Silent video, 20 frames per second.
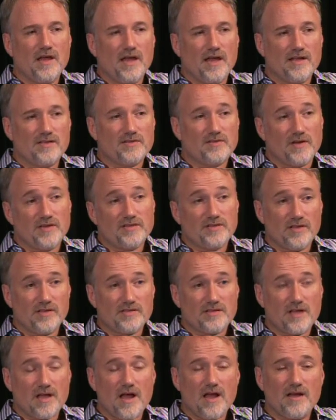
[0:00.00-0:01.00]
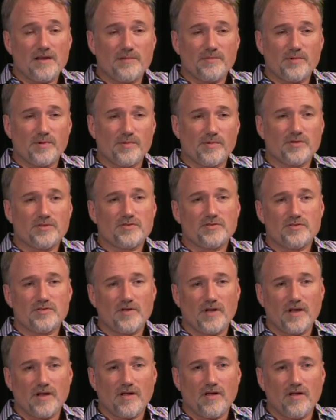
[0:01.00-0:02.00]
And so I saw this condom commercial,
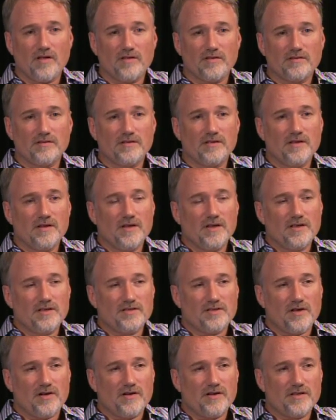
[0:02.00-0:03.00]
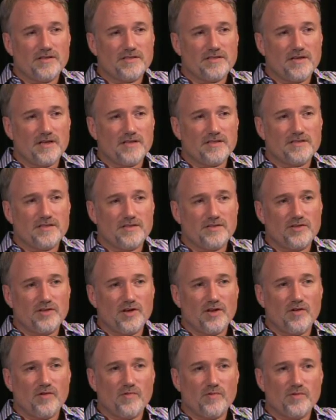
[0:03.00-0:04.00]
so I called Darius and I said, you
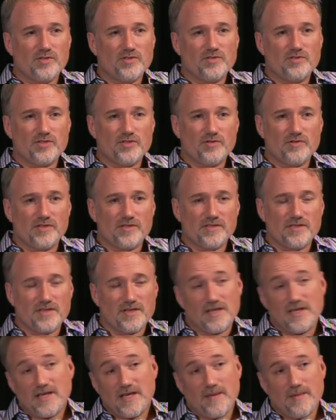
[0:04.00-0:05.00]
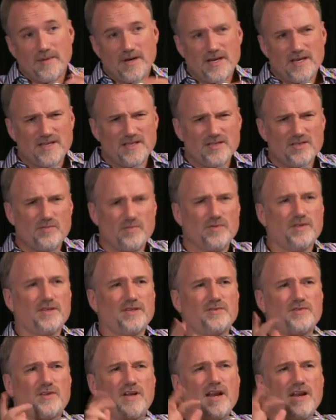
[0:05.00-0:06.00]
know, would you shoot this? And he came in and he did this really,
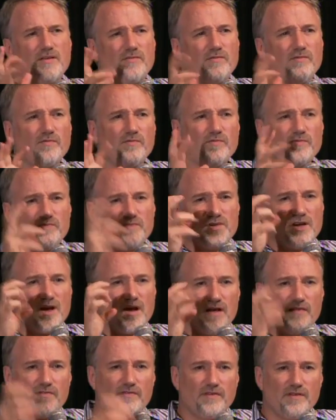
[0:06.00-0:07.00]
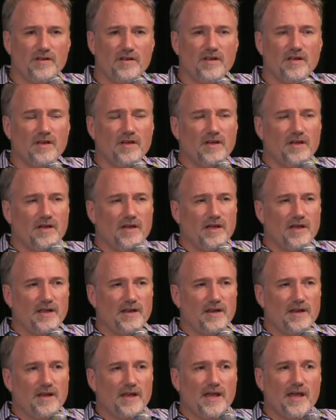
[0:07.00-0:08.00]
it's kind of tough,
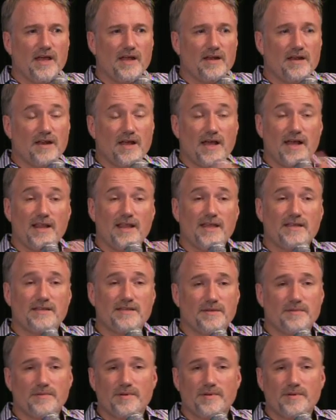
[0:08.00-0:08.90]
and I liked it.